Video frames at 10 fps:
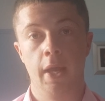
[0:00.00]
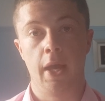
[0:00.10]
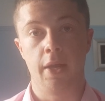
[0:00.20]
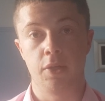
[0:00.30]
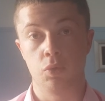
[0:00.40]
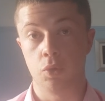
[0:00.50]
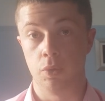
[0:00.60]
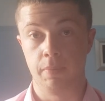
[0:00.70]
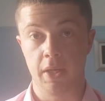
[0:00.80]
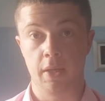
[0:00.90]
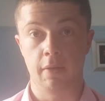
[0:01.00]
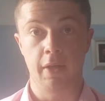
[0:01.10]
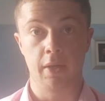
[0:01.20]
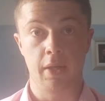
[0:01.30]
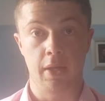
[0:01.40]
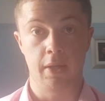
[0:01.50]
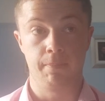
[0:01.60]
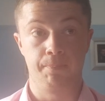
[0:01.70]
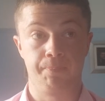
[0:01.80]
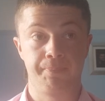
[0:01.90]
and you could be
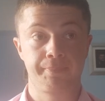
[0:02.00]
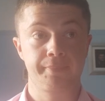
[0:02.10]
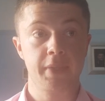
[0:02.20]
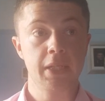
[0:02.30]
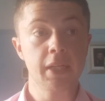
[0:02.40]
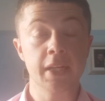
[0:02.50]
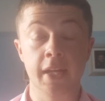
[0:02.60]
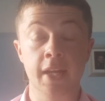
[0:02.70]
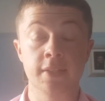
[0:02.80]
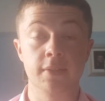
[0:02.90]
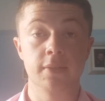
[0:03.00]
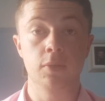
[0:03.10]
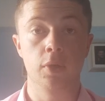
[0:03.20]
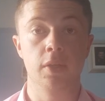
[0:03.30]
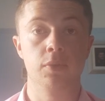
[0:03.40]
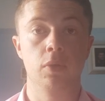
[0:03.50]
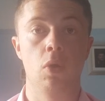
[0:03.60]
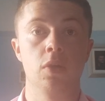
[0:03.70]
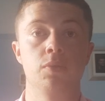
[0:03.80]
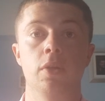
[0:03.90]
in essence going into a
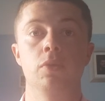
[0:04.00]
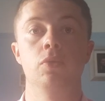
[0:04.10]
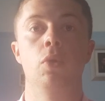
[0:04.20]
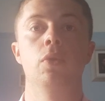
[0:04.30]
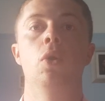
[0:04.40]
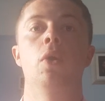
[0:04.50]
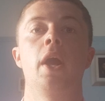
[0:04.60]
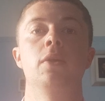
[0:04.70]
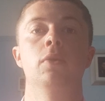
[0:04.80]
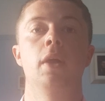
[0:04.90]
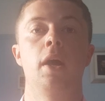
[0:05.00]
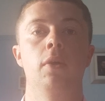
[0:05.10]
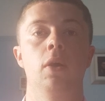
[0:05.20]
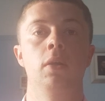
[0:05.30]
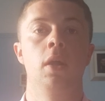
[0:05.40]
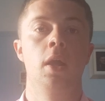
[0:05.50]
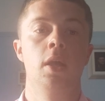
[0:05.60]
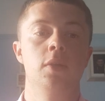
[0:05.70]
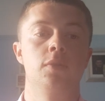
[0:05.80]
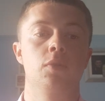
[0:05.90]
course where you don't know anyone at all.
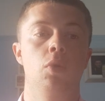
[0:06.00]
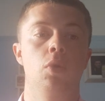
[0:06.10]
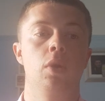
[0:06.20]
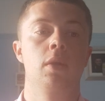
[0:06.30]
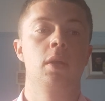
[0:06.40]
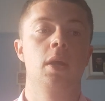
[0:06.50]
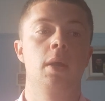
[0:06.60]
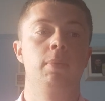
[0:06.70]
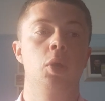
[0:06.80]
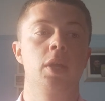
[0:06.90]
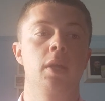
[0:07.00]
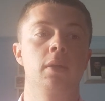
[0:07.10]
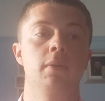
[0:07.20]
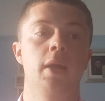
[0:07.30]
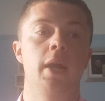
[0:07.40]
So applying